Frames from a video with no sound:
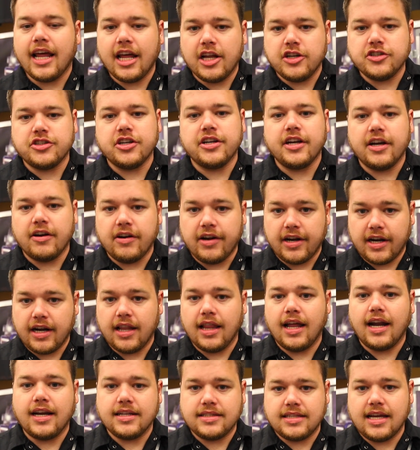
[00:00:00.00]
of engineering and
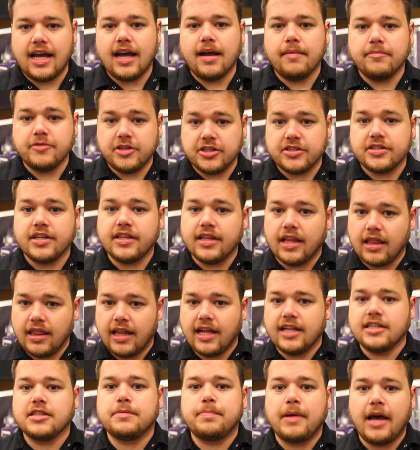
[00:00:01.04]
a lot of time just in the
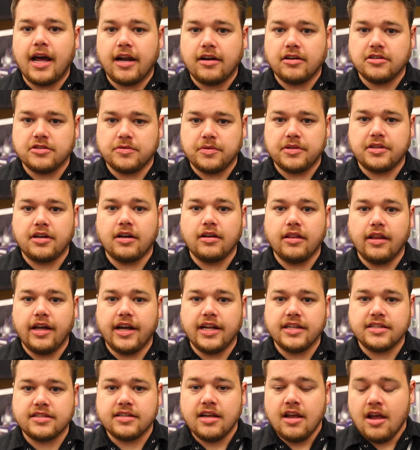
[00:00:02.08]
lens patterns with our
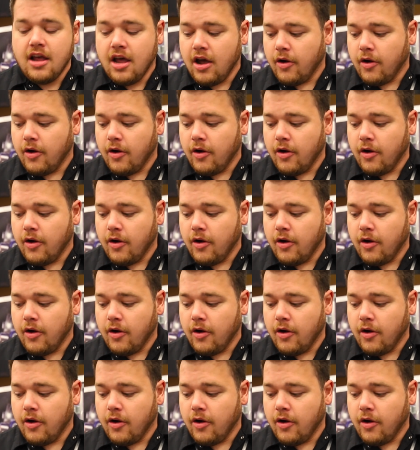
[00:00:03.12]
lights